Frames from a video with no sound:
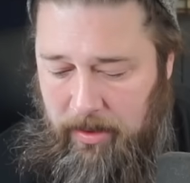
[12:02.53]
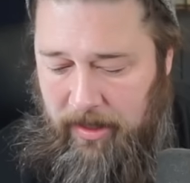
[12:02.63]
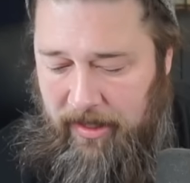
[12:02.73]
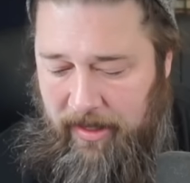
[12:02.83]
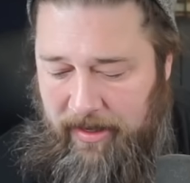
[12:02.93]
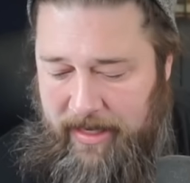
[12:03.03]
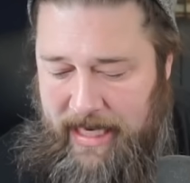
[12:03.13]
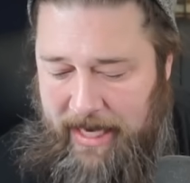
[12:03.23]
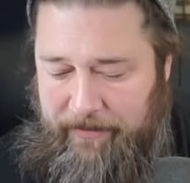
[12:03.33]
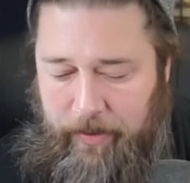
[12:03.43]

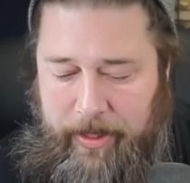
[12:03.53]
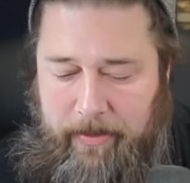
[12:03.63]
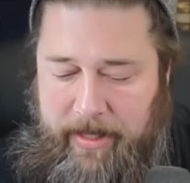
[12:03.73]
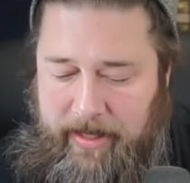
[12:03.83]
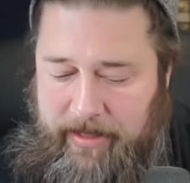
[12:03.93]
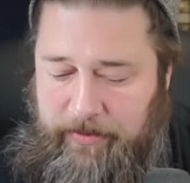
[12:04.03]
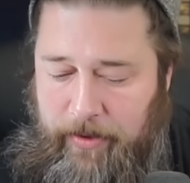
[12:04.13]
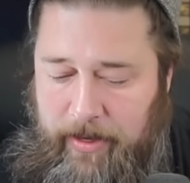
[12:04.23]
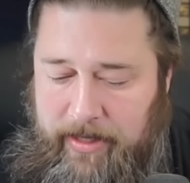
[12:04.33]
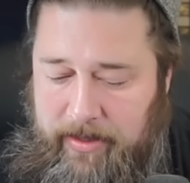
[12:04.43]
Non-foil, but a nice
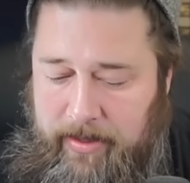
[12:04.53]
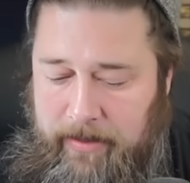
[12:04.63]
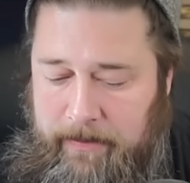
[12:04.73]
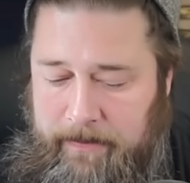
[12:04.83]
forest.